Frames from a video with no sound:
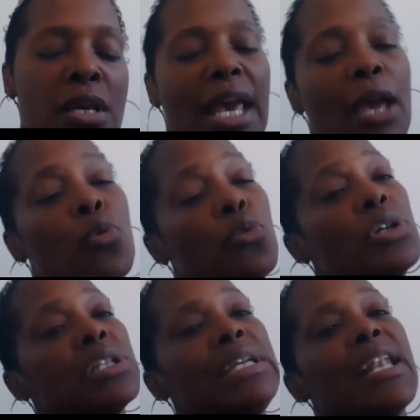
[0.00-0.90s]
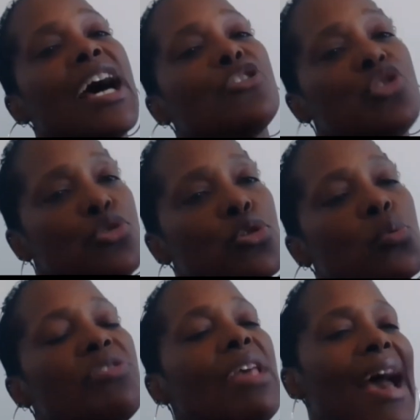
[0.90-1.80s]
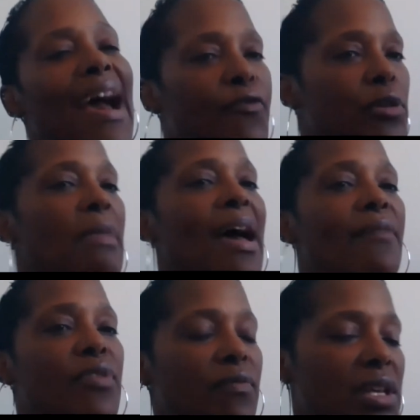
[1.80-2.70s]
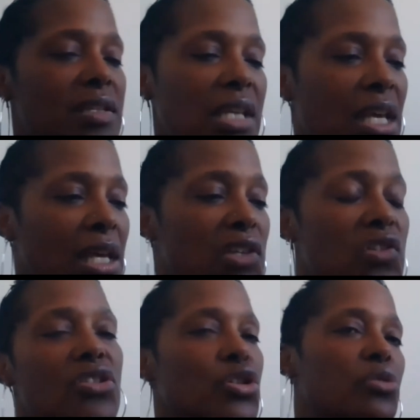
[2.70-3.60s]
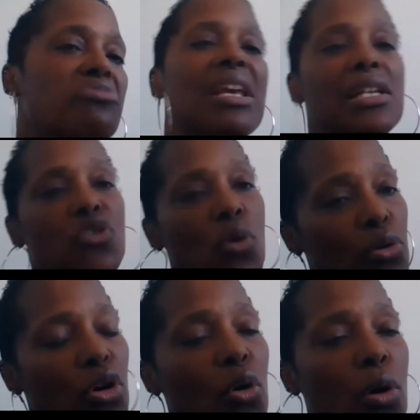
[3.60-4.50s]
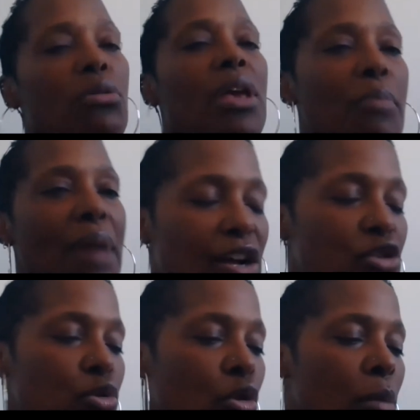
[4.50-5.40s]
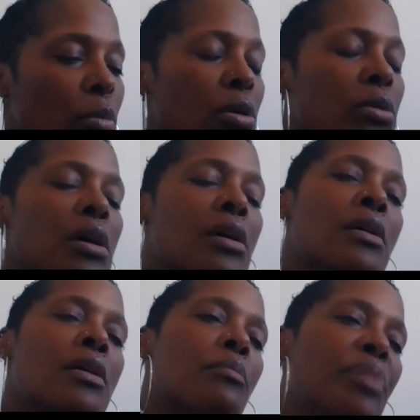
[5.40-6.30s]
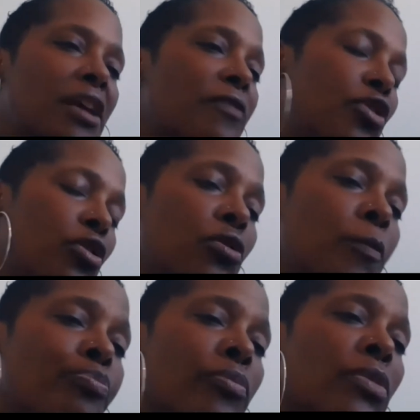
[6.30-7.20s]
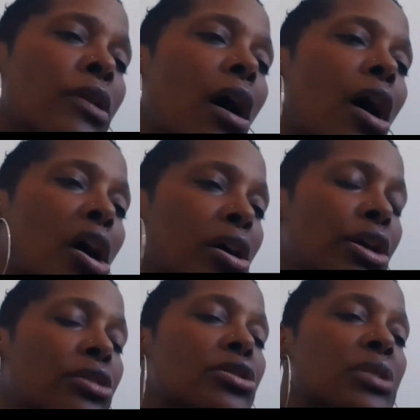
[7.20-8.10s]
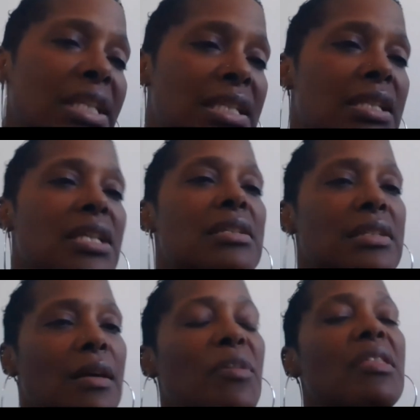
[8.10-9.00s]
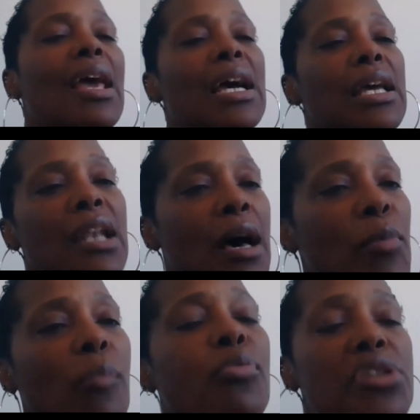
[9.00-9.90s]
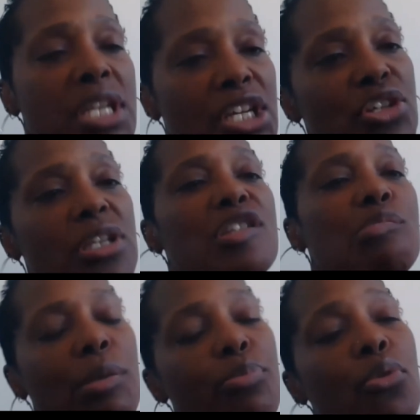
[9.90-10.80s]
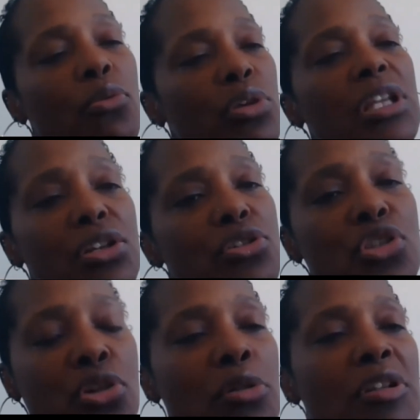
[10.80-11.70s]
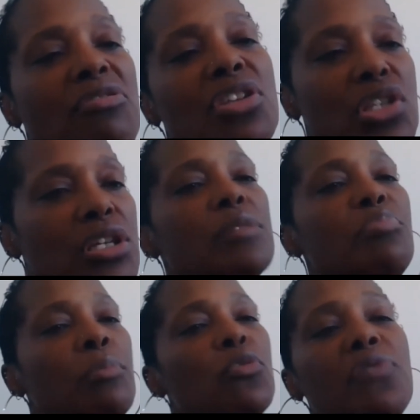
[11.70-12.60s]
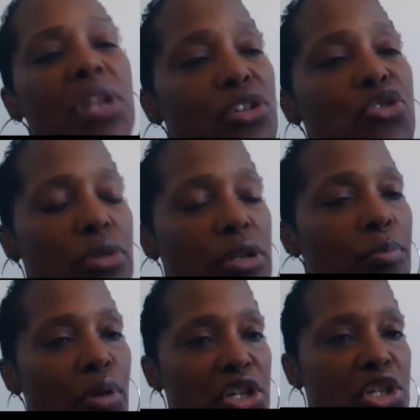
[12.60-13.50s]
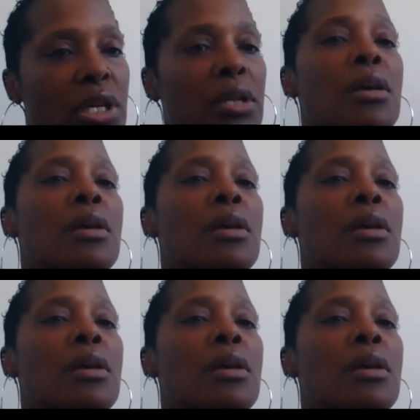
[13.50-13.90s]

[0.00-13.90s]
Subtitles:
And we're really not sure what the aftermath of this is until things, quote unquote, get back to normal. But if you are, listening to some of the economic predictions, people are really concerned that this could be moving into a depression